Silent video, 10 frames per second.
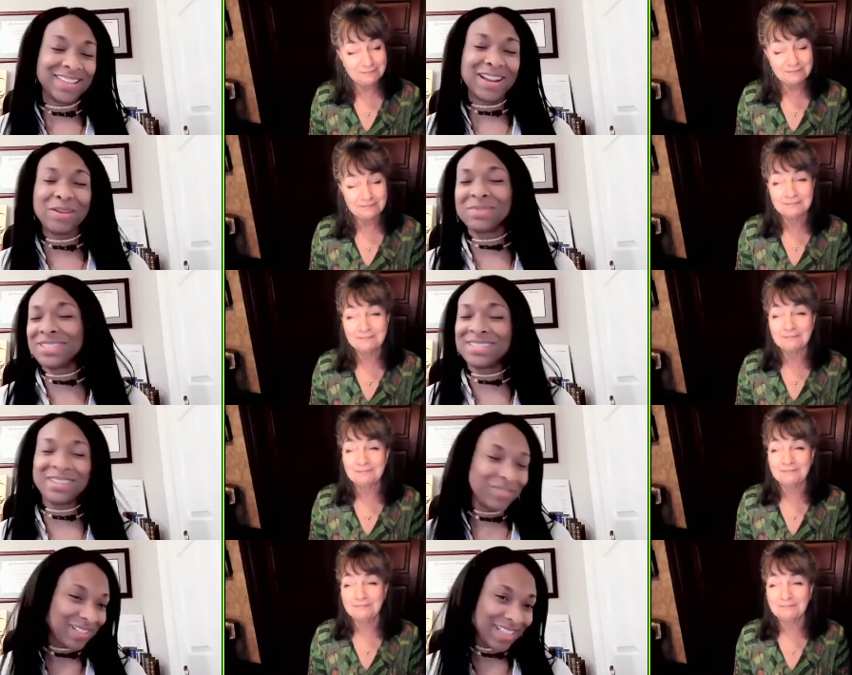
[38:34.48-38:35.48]
Speaker 1: And I'm
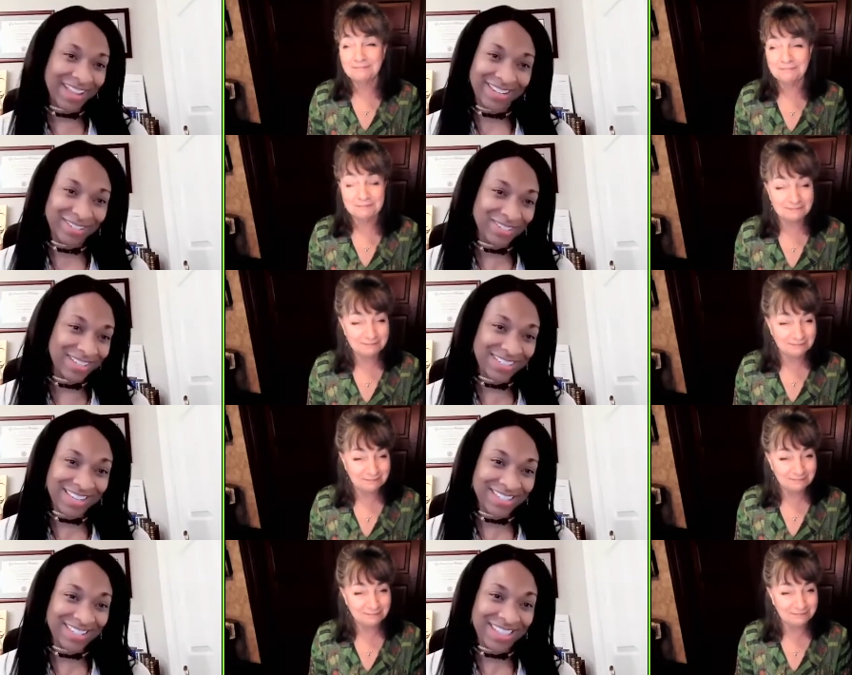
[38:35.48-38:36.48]
so glad you
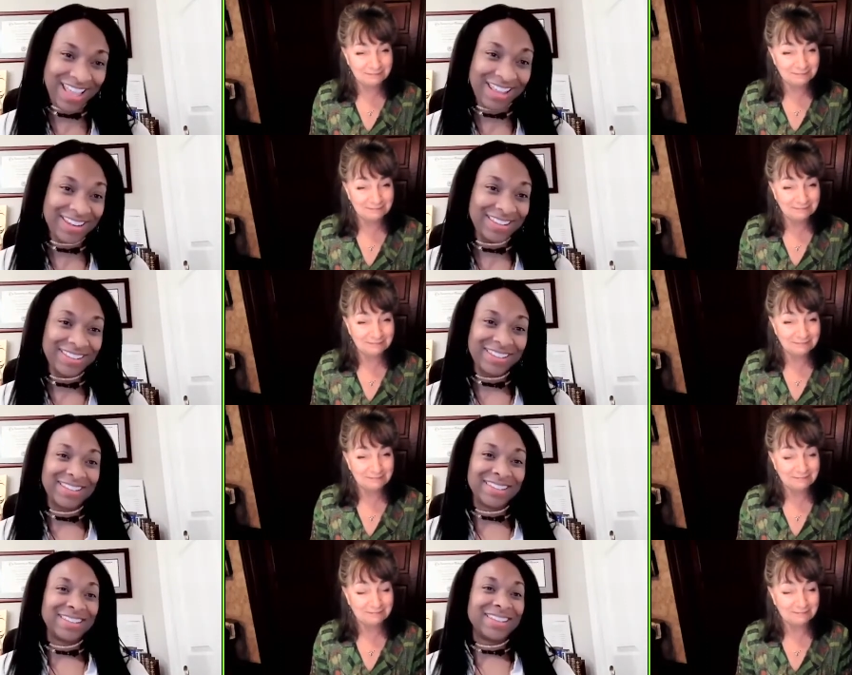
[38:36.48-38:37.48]
suggested that.
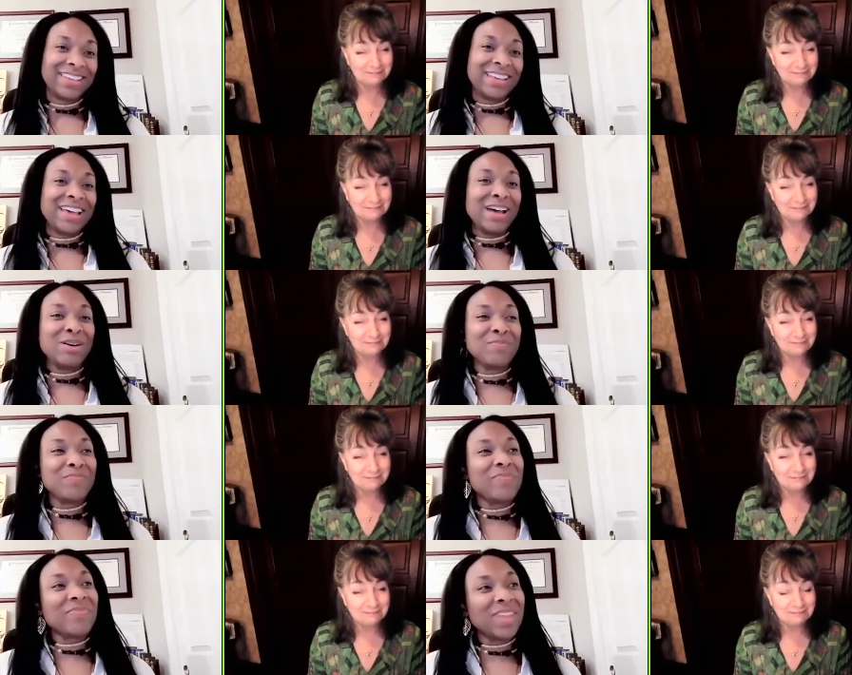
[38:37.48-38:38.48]

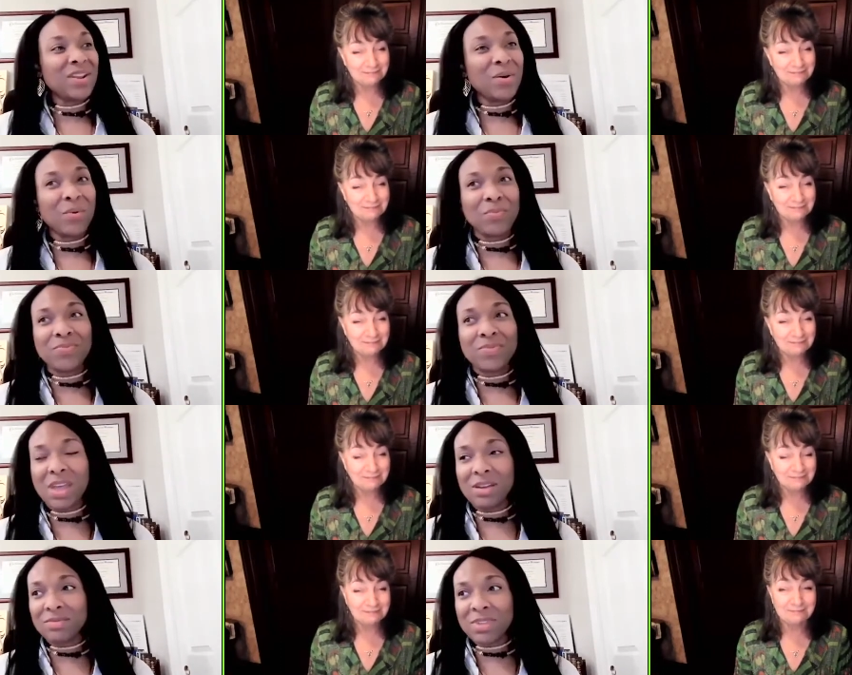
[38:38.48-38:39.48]
You know,
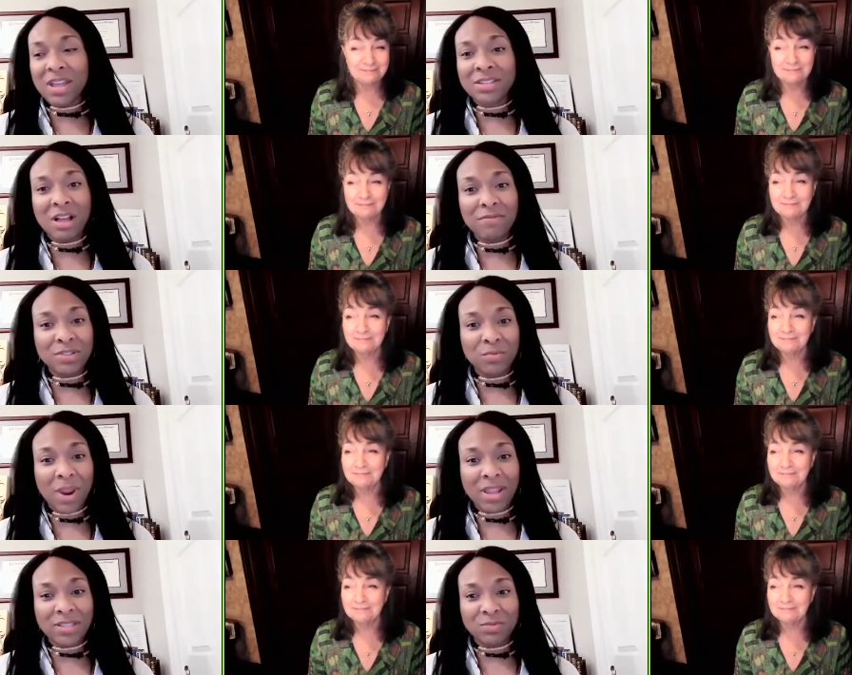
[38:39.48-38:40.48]
Adolphus
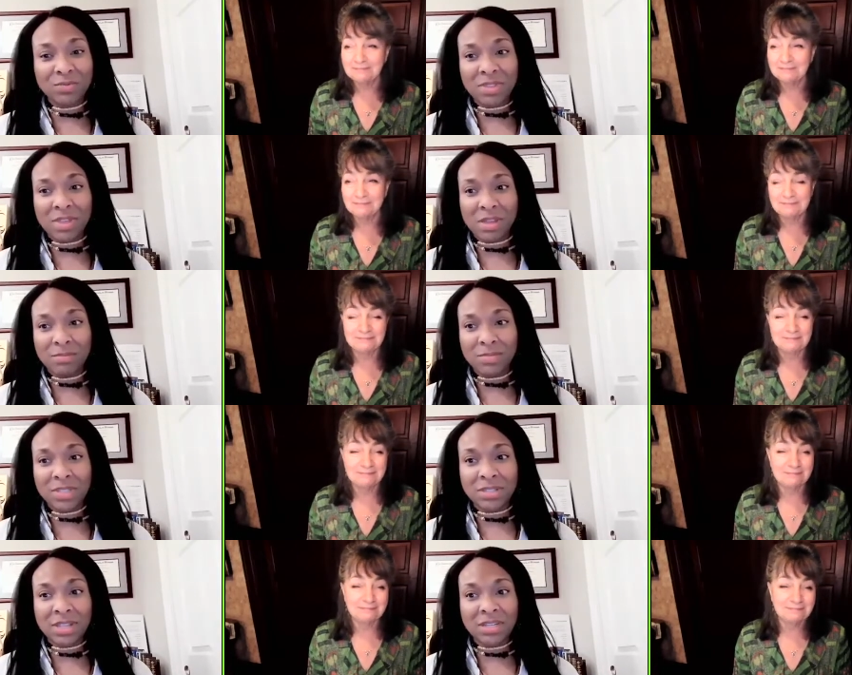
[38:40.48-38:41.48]
writes with
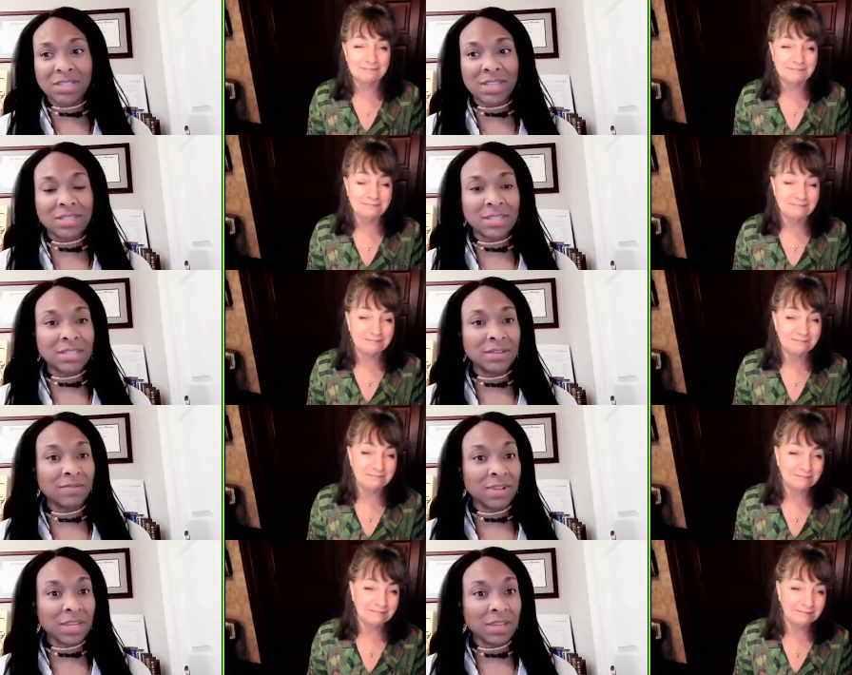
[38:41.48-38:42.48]
such
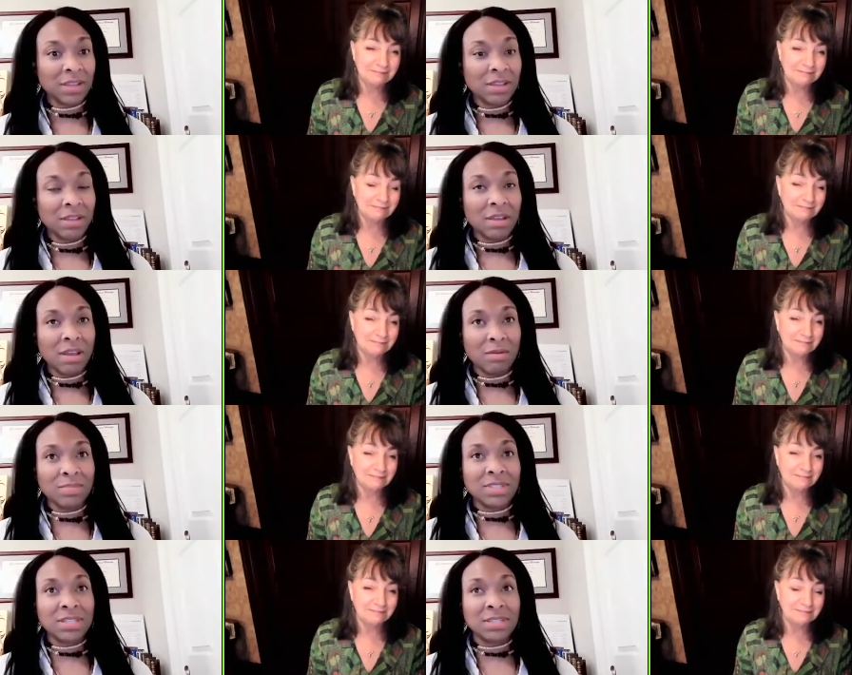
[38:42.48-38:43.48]
sensitivity to
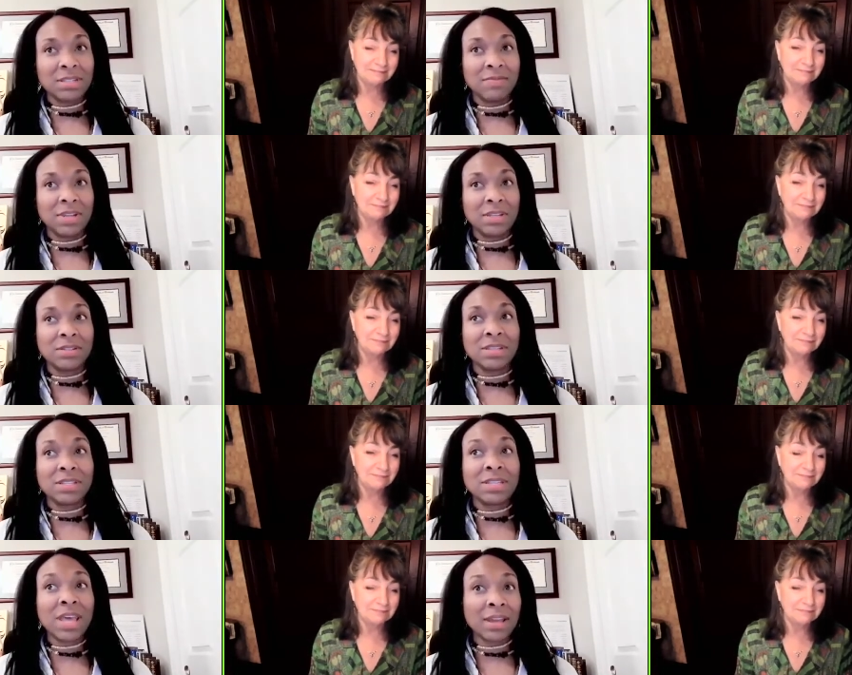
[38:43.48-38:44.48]

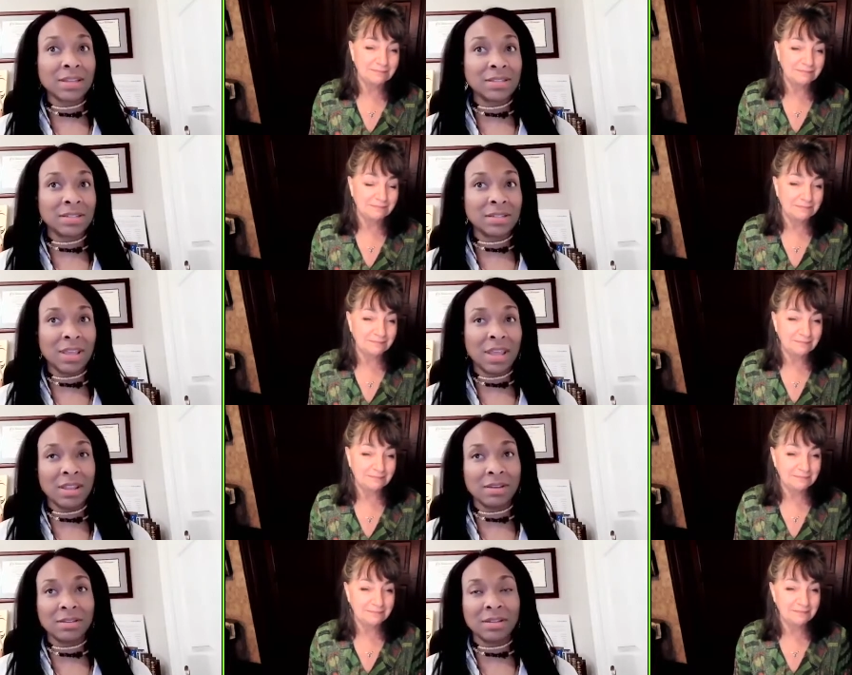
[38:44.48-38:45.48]
the text,
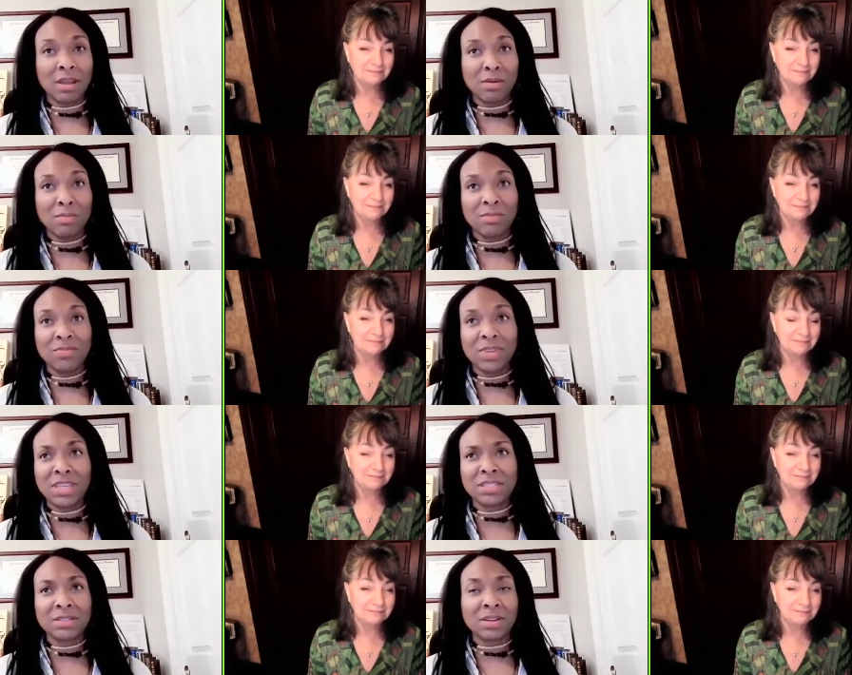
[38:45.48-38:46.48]
and
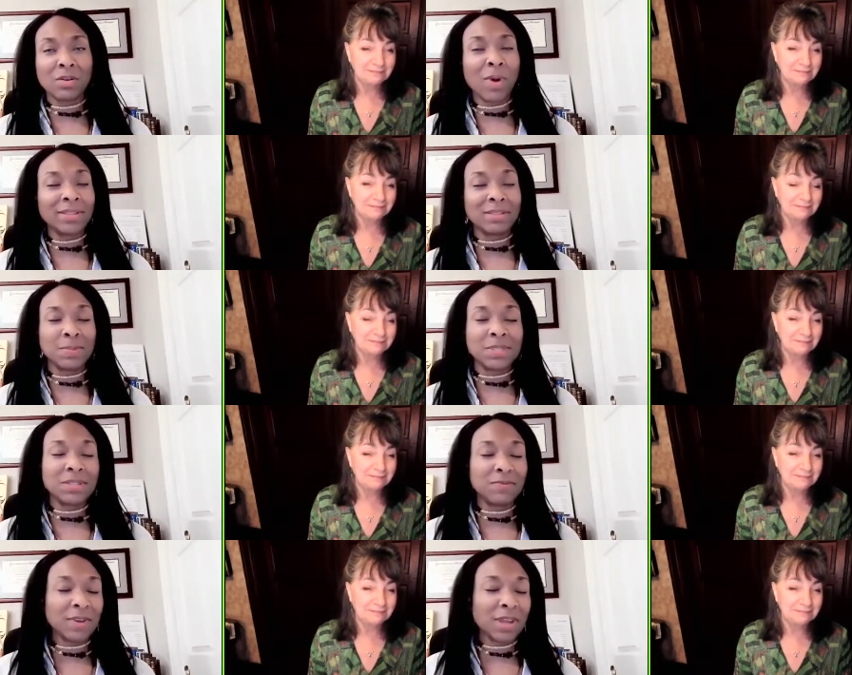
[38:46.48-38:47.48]
he's quite
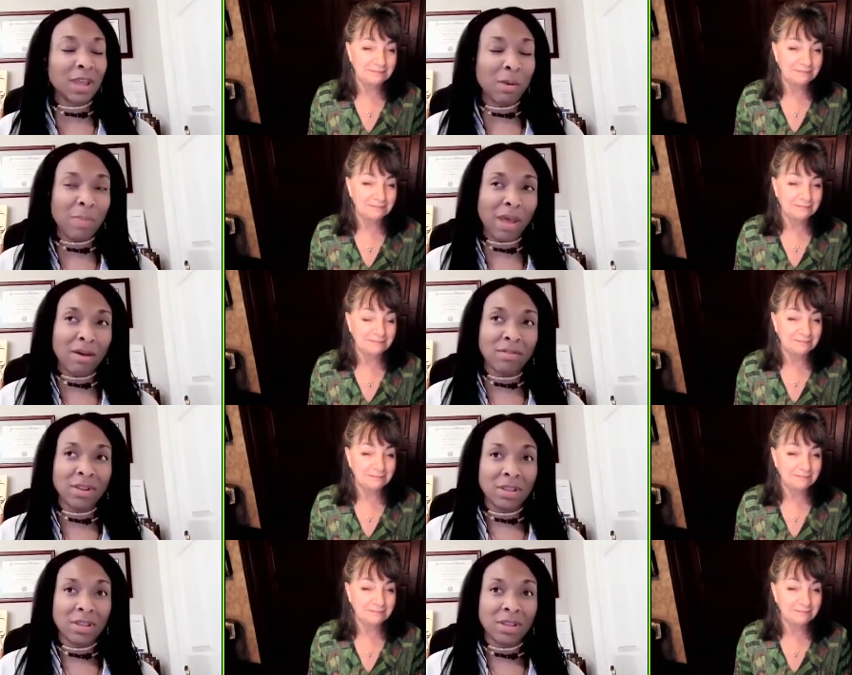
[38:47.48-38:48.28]
specific about